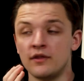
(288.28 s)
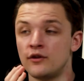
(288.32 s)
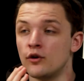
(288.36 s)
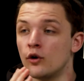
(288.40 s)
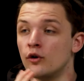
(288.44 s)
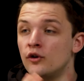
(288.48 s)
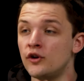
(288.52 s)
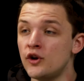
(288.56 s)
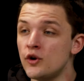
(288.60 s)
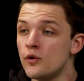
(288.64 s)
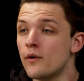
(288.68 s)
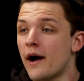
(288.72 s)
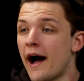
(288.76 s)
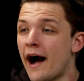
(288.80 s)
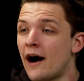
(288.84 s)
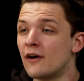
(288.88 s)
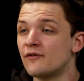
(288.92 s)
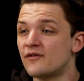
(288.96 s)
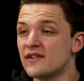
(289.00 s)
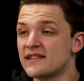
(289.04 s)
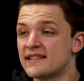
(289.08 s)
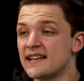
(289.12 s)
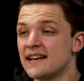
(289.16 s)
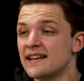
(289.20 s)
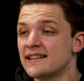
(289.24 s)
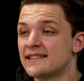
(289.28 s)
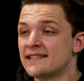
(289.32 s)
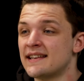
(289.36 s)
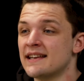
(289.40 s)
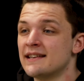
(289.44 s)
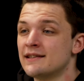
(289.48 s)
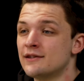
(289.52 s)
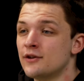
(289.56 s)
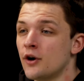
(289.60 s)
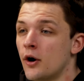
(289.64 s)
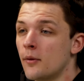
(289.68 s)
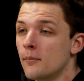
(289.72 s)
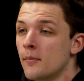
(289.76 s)
with your new AlphaSync
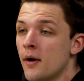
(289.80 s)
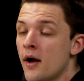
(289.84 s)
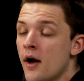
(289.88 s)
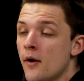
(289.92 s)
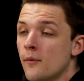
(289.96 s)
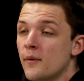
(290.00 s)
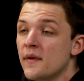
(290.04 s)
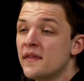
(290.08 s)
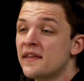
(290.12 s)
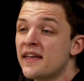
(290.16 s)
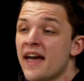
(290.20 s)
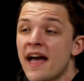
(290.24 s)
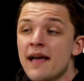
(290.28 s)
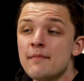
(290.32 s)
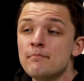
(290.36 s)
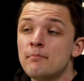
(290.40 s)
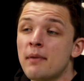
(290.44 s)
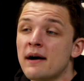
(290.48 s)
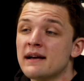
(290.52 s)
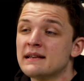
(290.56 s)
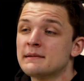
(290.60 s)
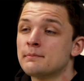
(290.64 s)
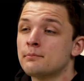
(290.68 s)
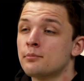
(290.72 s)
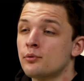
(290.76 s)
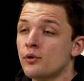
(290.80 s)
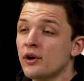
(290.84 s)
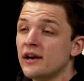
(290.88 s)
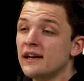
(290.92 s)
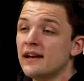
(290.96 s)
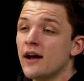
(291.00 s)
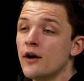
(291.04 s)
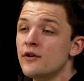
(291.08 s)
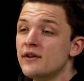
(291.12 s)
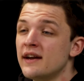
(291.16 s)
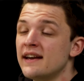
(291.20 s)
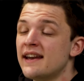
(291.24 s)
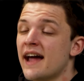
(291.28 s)
system with Game Pass
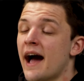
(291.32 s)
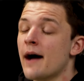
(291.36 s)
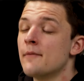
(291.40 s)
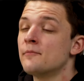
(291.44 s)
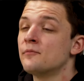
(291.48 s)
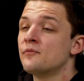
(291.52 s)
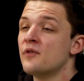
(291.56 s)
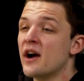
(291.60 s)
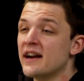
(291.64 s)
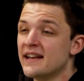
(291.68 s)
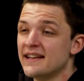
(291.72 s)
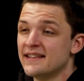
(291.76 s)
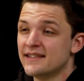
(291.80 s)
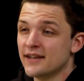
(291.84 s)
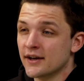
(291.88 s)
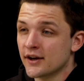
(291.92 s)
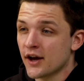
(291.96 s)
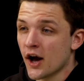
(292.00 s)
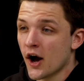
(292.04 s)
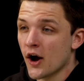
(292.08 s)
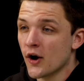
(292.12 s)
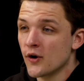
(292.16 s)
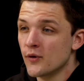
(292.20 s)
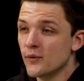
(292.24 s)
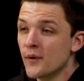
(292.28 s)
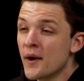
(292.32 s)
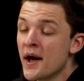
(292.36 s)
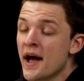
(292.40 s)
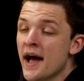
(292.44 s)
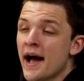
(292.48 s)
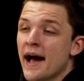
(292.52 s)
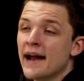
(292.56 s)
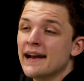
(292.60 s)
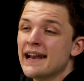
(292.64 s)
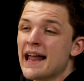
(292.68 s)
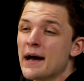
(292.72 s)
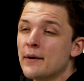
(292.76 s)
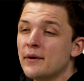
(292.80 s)
preloaded and ready to go,
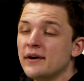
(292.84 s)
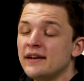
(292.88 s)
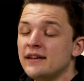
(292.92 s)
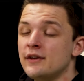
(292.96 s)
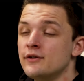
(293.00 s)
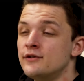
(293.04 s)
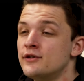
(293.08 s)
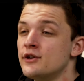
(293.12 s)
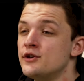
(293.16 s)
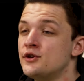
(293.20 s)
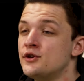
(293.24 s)
allowing you